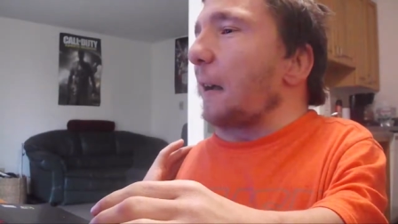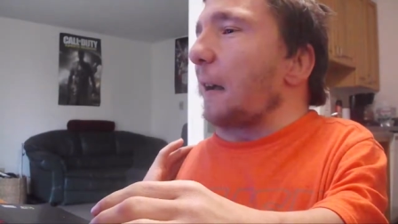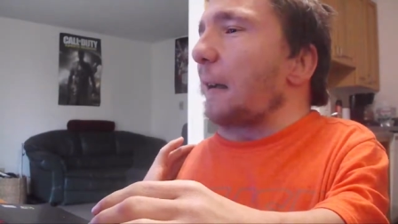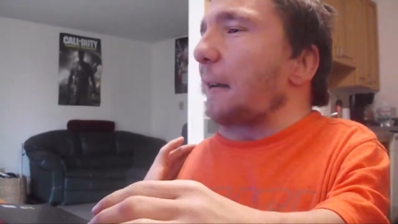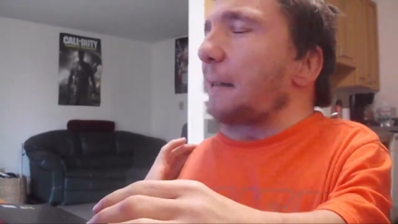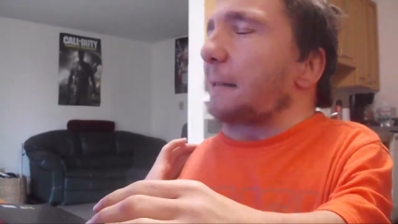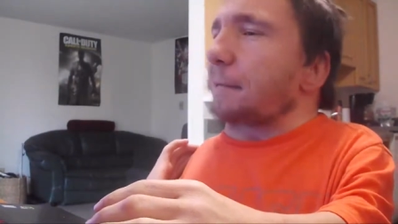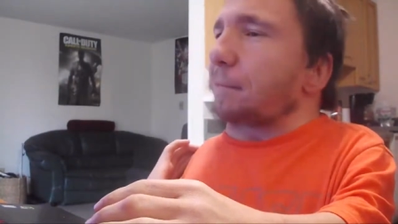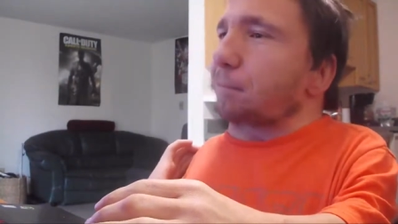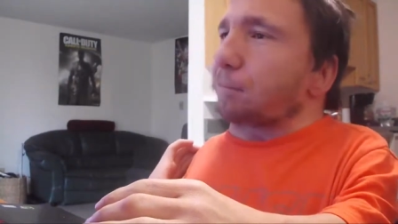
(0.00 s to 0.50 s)

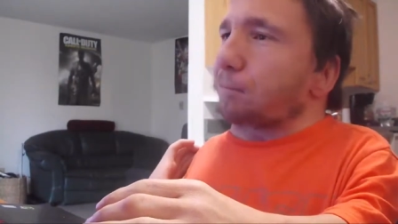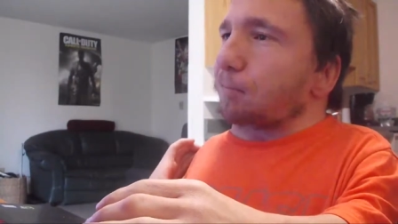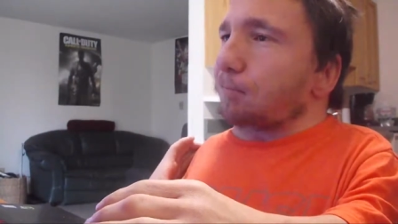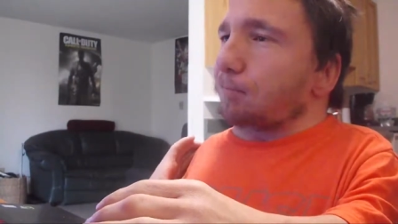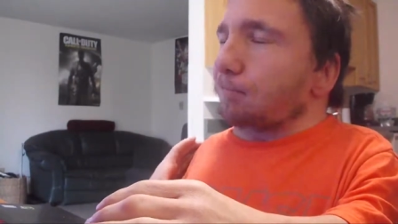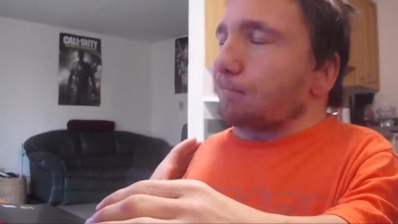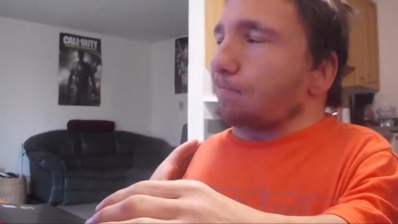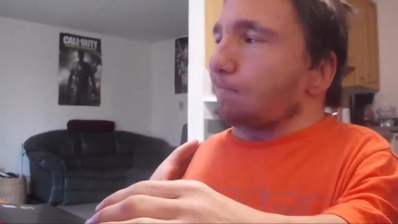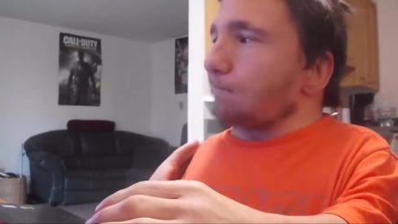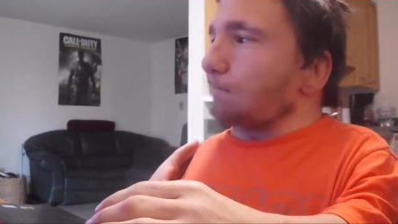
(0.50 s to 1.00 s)
I
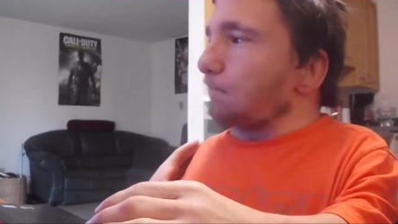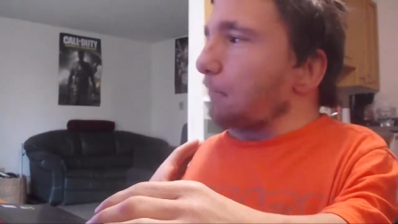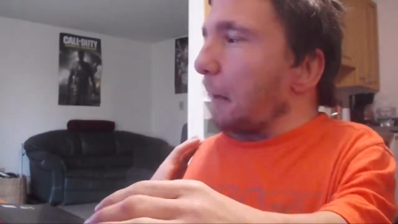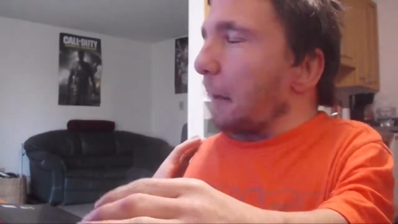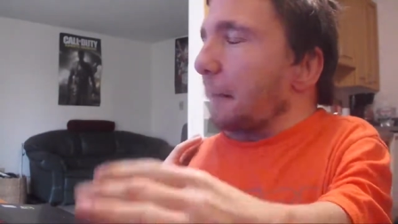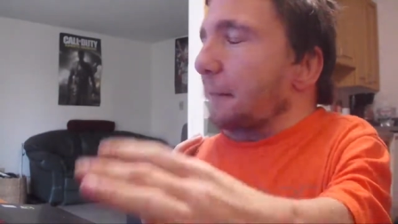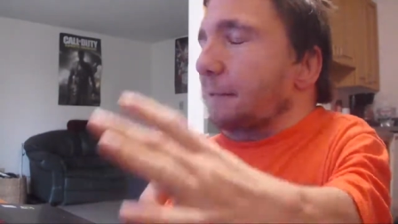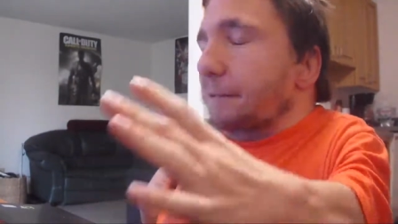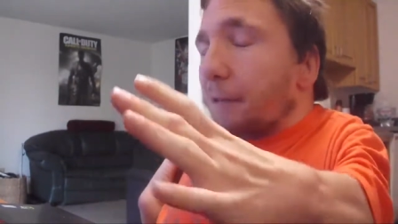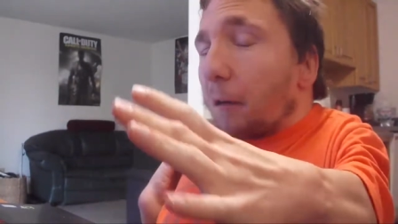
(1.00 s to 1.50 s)

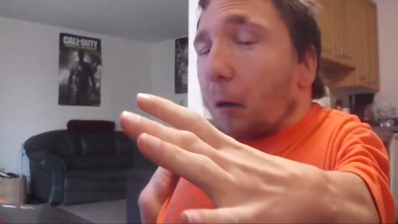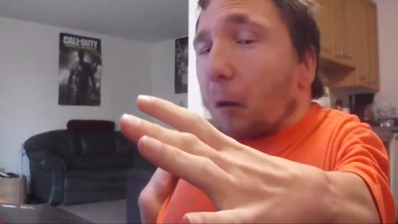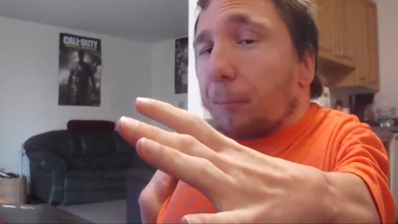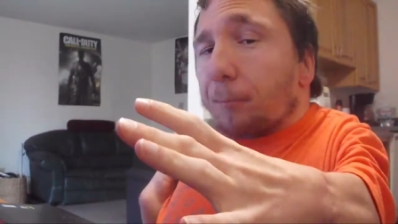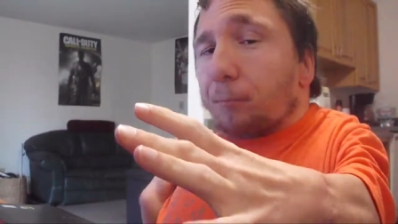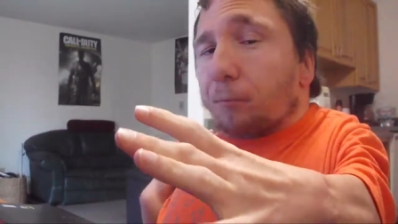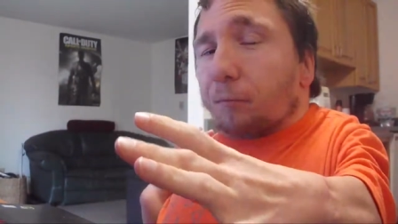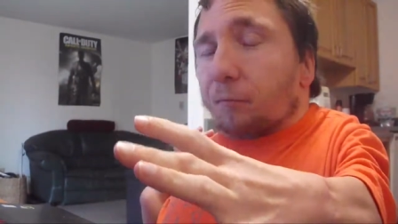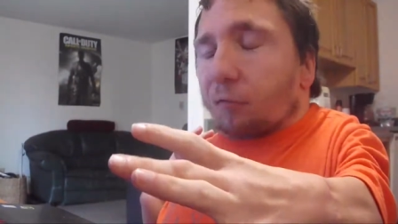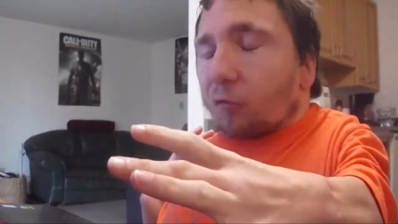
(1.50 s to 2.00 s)
I
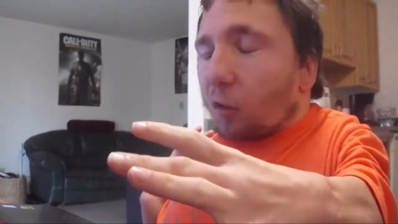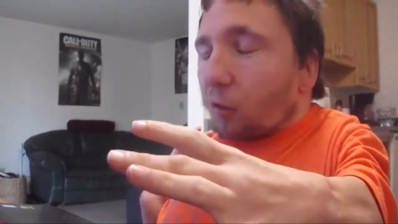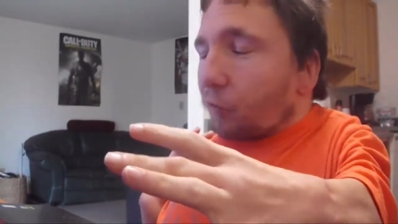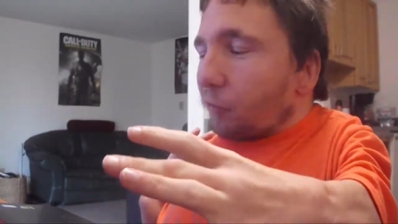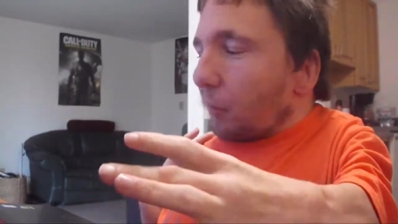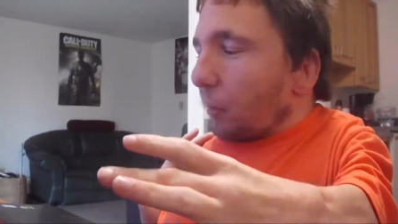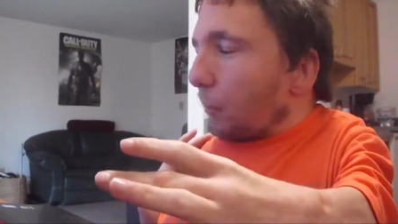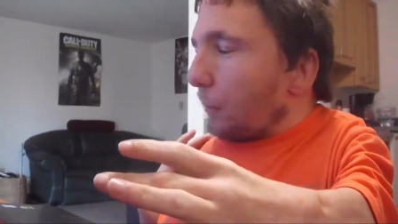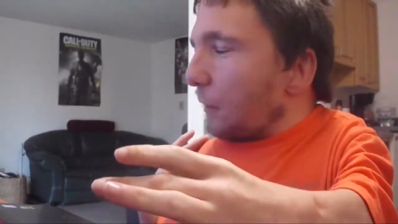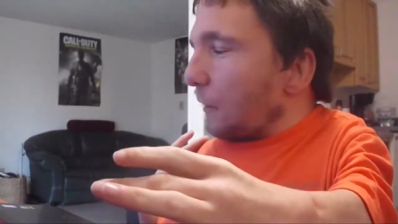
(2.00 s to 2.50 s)
stopped for a
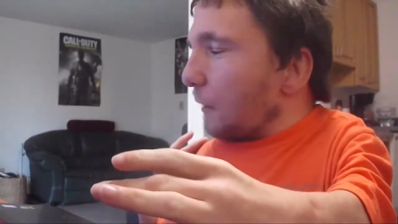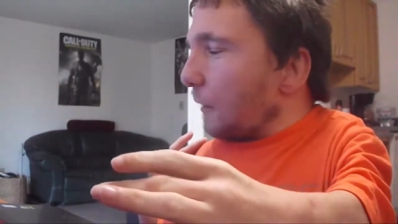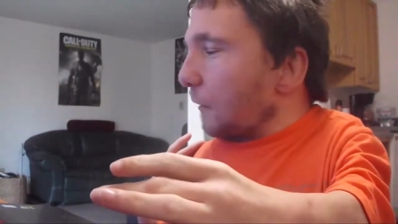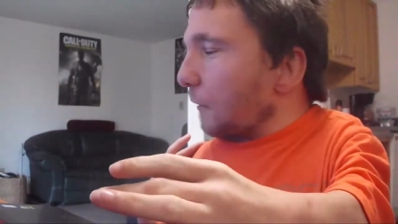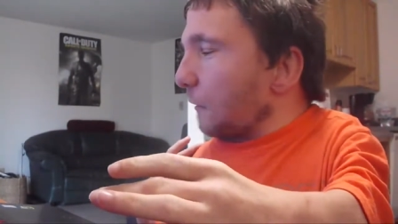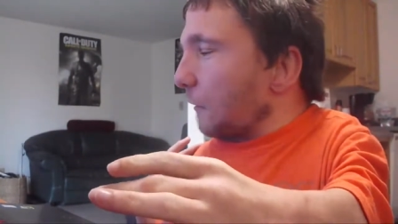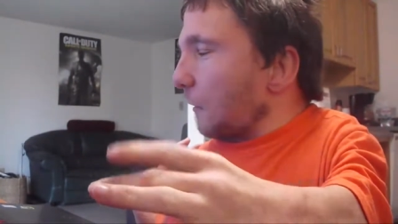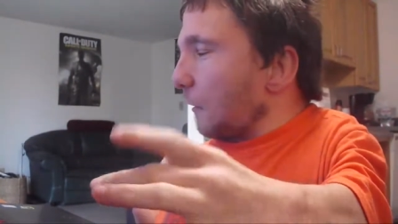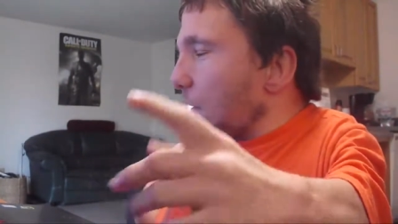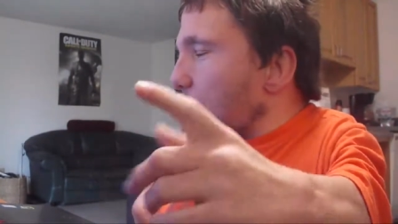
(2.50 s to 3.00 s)
few
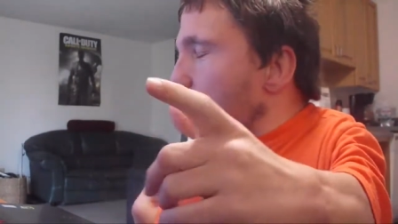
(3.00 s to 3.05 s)
minutes.